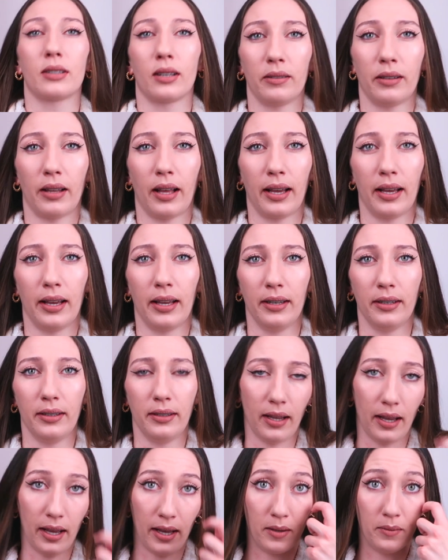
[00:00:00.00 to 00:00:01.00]
So then
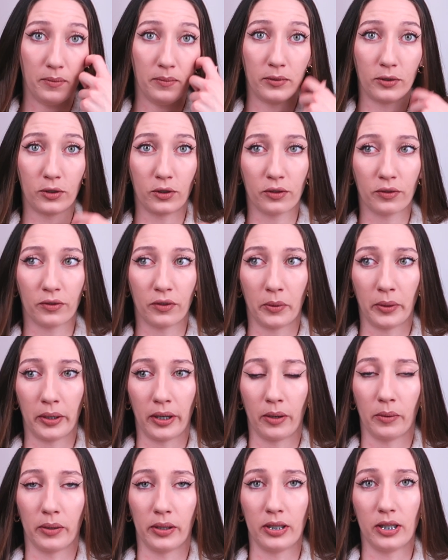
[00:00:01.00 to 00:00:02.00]
just for when
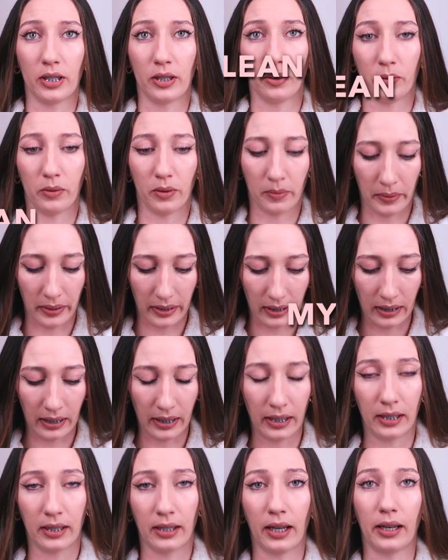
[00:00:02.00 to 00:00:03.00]
I want to do a bit of
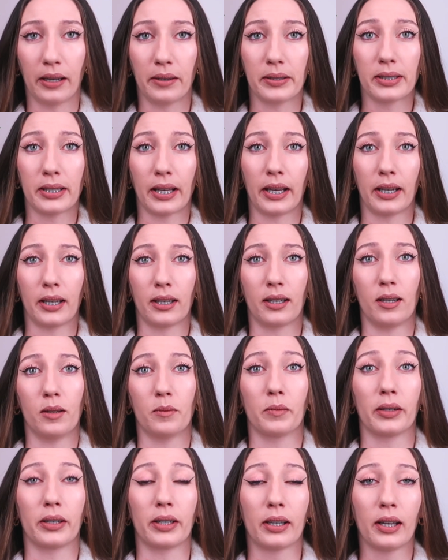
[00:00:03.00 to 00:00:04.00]
cleaning, and I was saying in
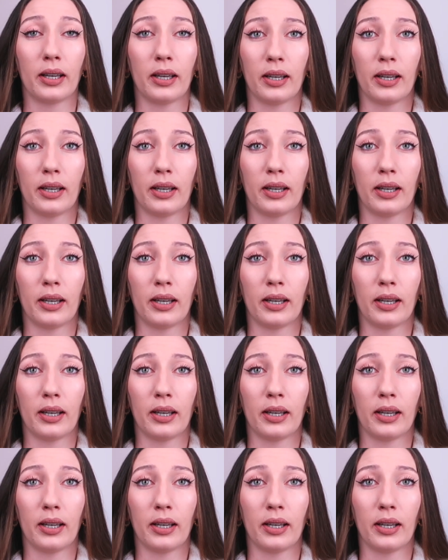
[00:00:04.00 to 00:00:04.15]
my